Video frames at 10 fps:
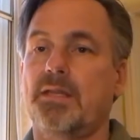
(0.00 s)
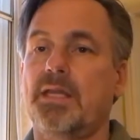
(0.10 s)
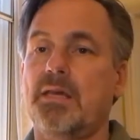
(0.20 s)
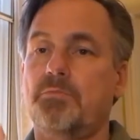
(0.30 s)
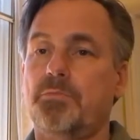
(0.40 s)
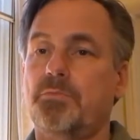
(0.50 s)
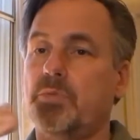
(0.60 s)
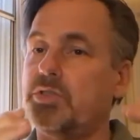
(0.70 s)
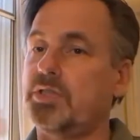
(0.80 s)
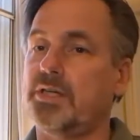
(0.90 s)
they
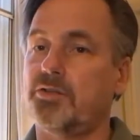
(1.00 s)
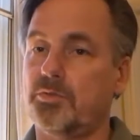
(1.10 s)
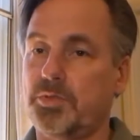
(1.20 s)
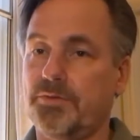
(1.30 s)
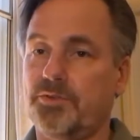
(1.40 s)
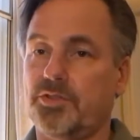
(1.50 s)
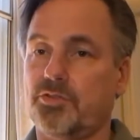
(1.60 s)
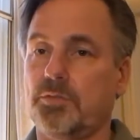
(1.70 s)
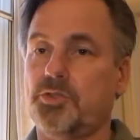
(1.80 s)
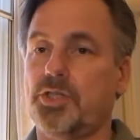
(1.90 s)
put together a brief
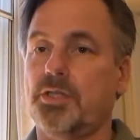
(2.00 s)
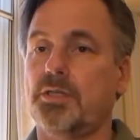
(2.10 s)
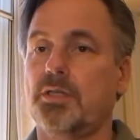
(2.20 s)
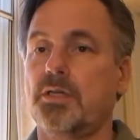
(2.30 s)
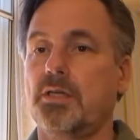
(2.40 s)
description,